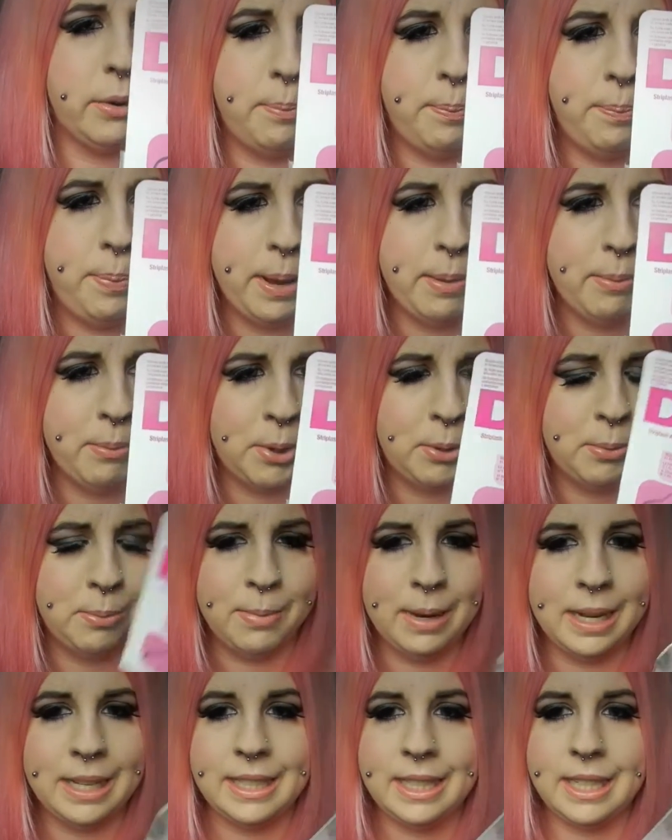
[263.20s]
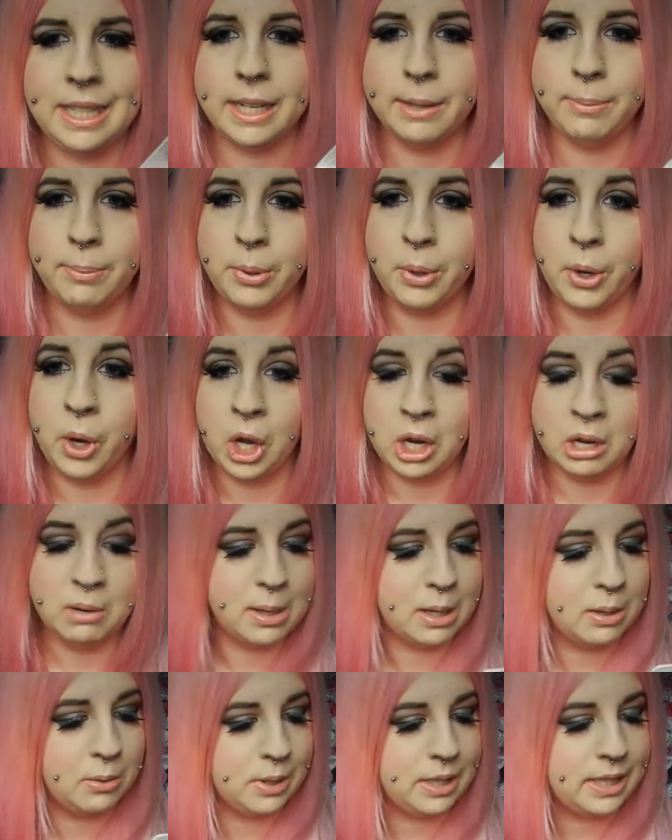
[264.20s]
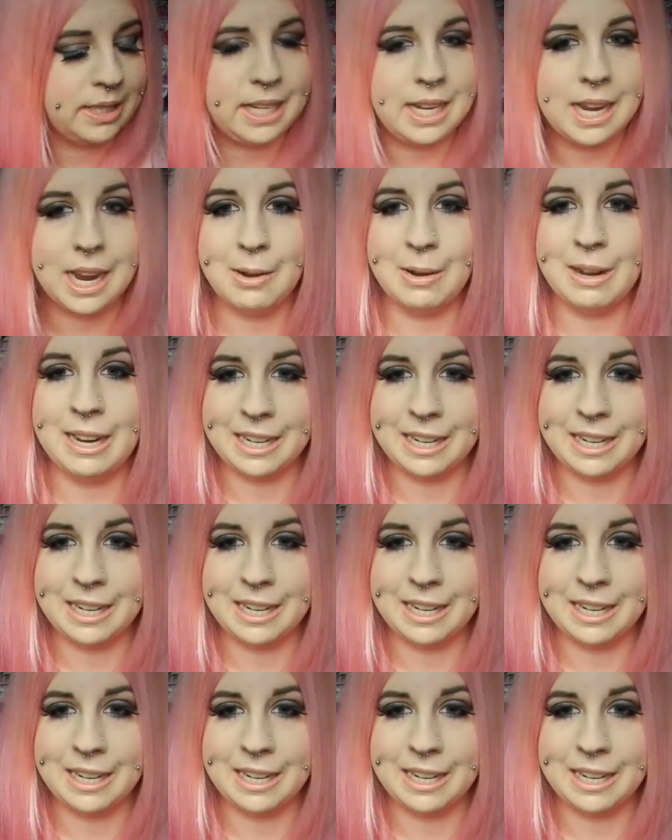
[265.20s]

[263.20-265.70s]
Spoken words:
bit more messier to put on, but we'll see how I